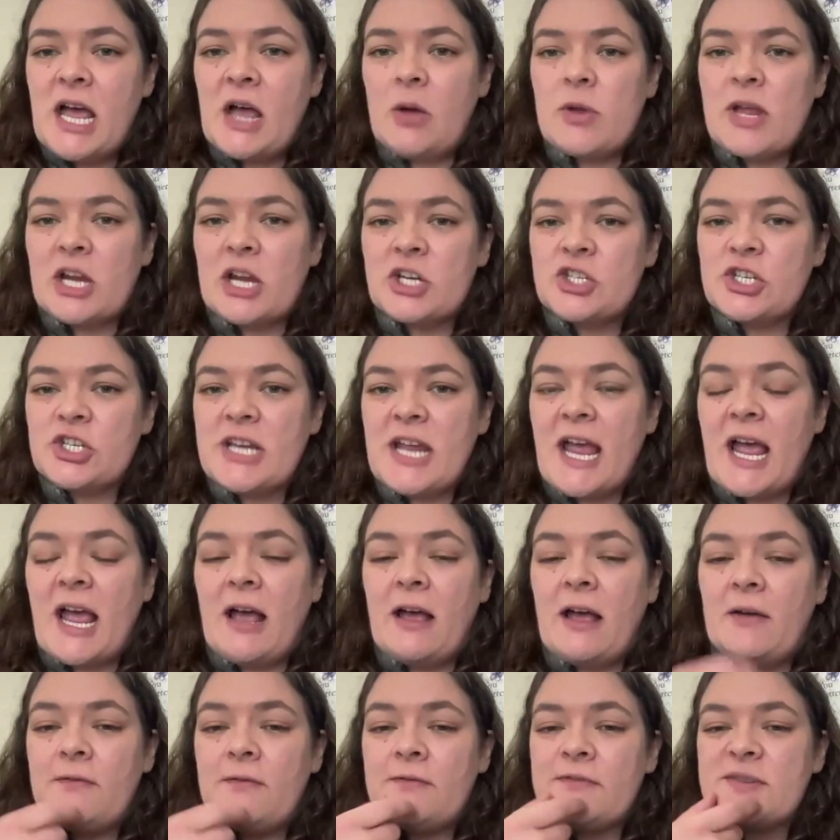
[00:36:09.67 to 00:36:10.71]
We actually
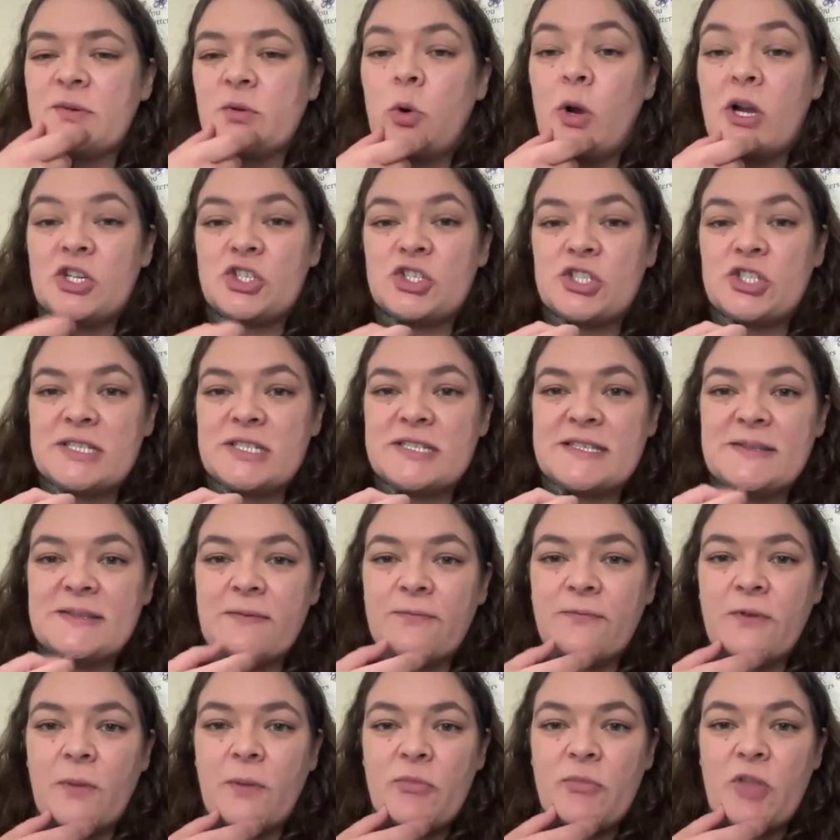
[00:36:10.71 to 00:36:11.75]
have some questions
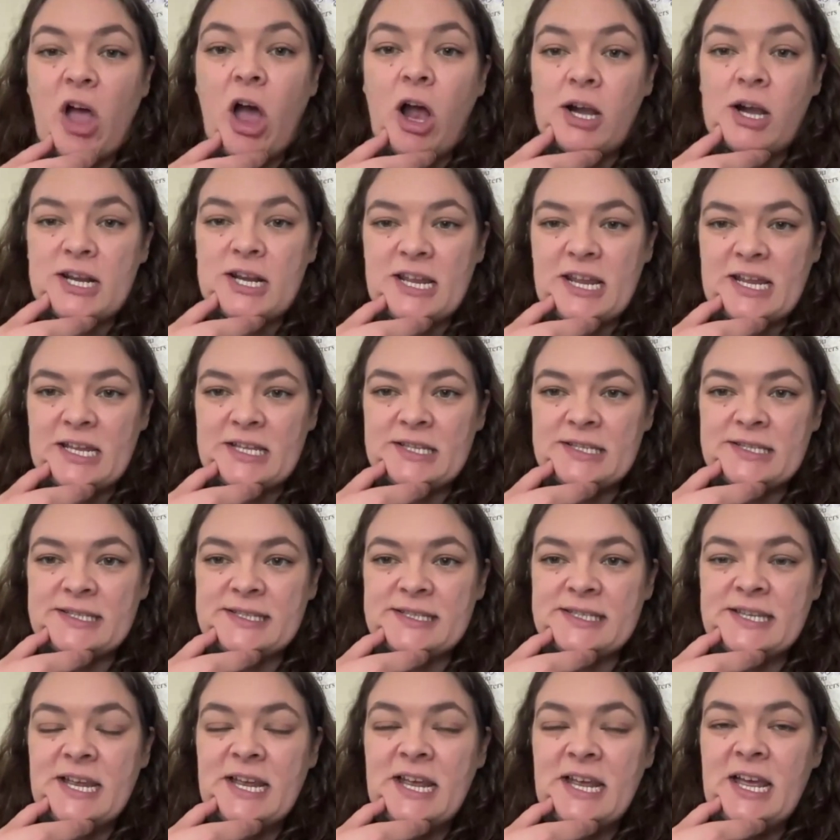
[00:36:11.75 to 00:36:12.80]
from the
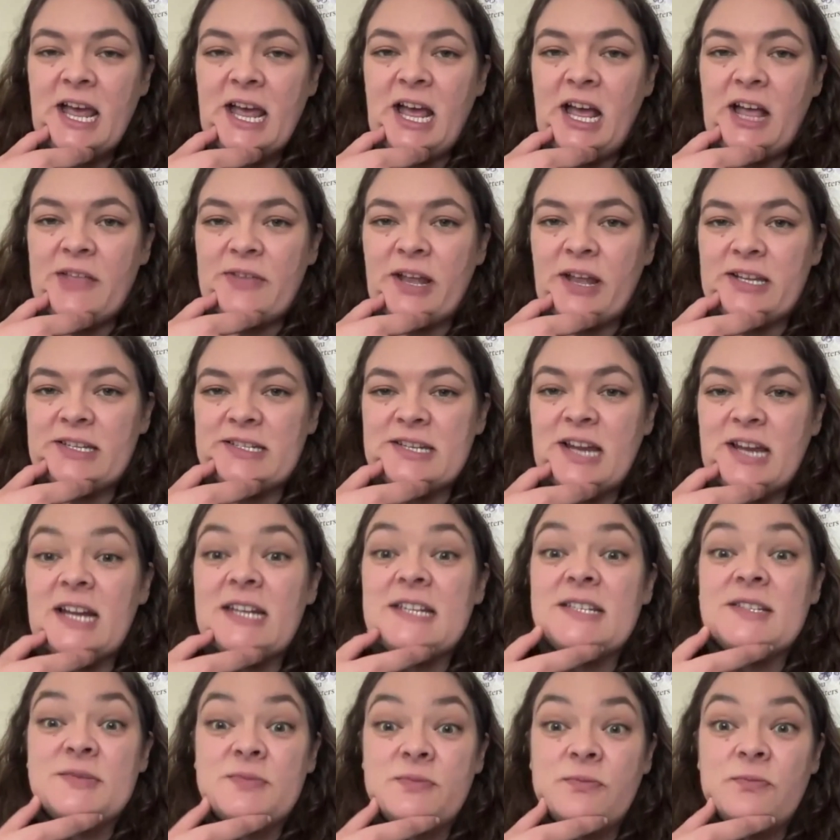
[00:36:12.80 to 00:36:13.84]
audience that
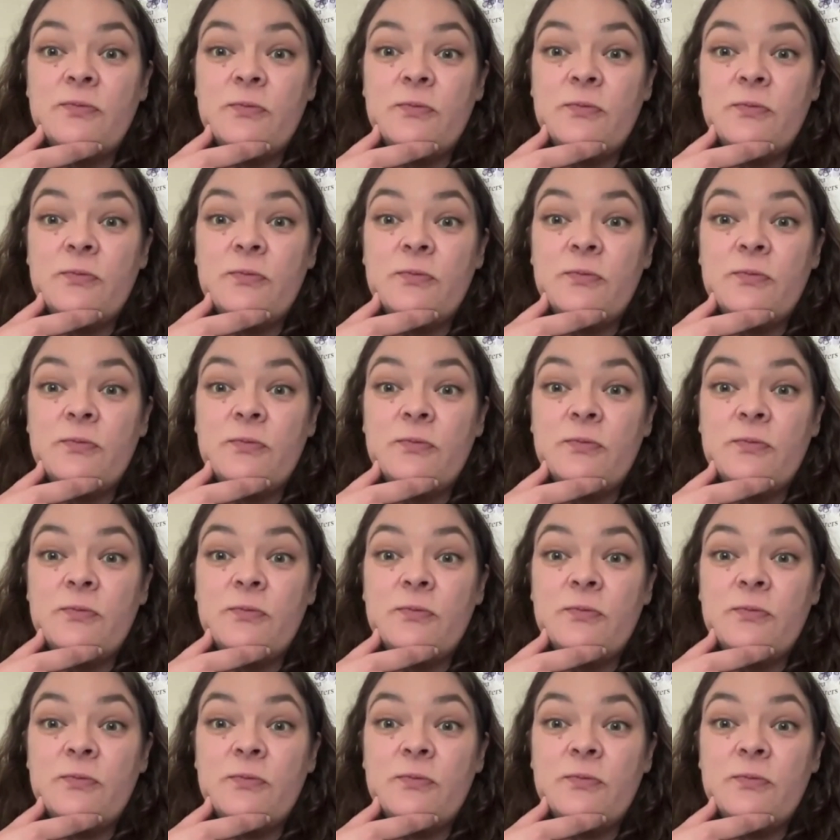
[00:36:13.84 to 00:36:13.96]
ties